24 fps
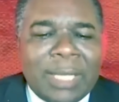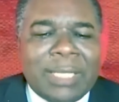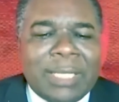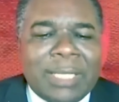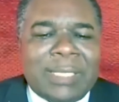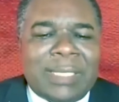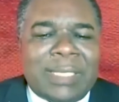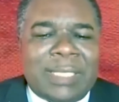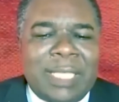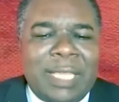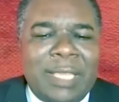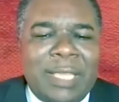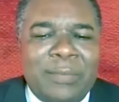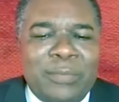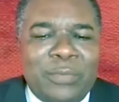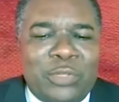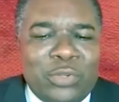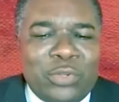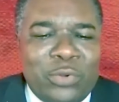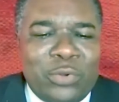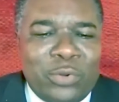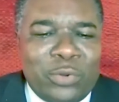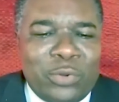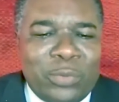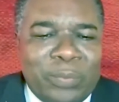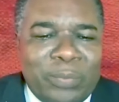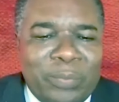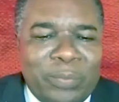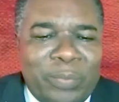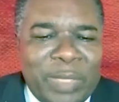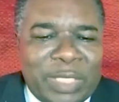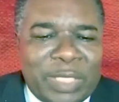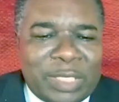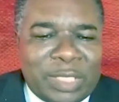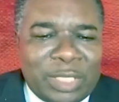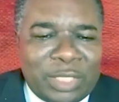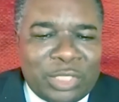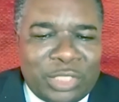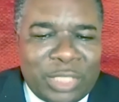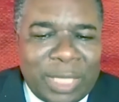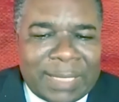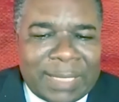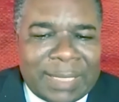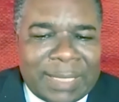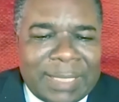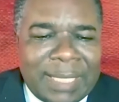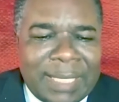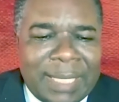seemed to be
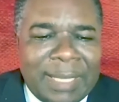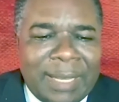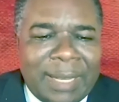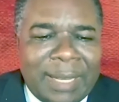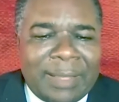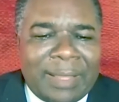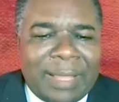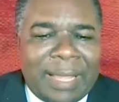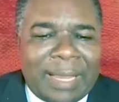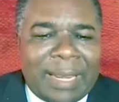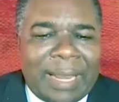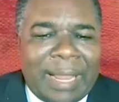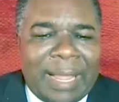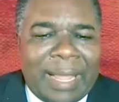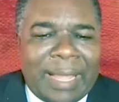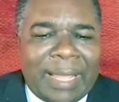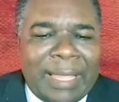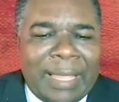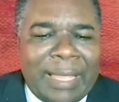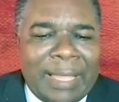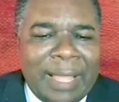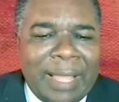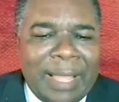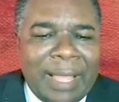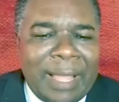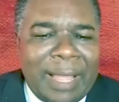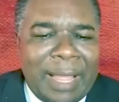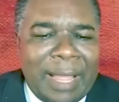suggesting that I,